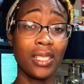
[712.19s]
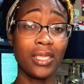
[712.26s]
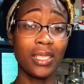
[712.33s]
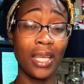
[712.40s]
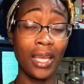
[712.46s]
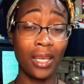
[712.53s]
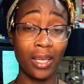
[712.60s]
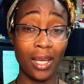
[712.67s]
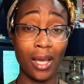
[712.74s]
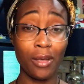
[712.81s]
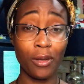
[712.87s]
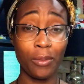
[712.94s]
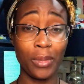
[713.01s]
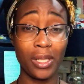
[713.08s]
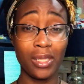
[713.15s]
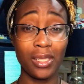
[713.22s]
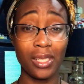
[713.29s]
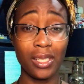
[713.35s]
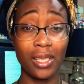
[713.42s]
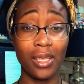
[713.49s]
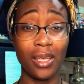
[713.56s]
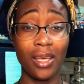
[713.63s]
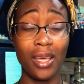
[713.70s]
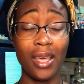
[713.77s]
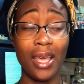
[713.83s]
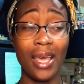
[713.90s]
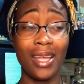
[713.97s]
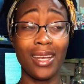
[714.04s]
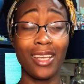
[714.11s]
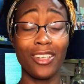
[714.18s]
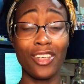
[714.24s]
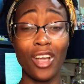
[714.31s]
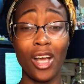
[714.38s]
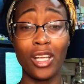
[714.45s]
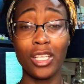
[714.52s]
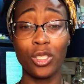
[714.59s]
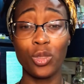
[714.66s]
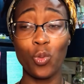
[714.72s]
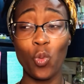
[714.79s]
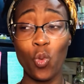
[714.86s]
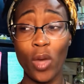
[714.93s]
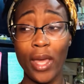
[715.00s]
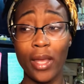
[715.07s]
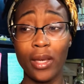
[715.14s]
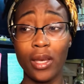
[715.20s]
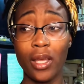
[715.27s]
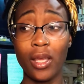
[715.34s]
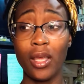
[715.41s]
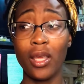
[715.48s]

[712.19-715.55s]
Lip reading: take accountability, and acknowledge when,